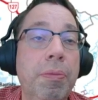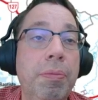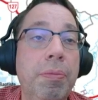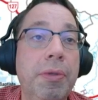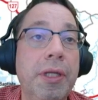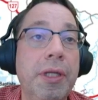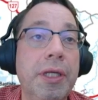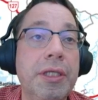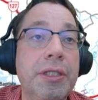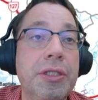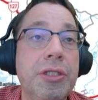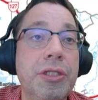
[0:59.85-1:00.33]

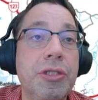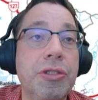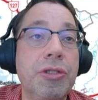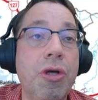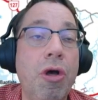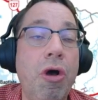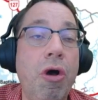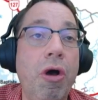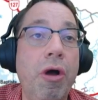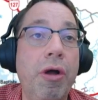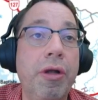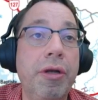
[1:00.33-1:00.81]
places
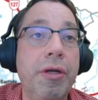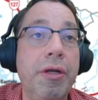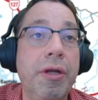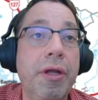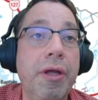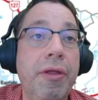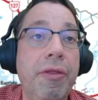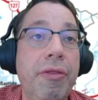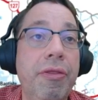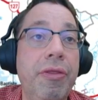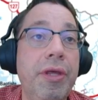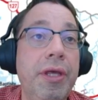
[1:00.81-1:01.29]
on
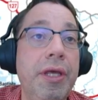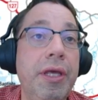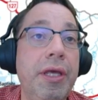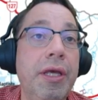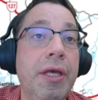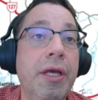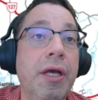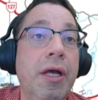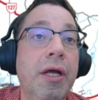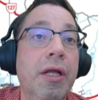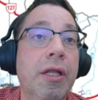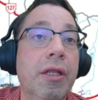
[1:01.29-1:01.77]
the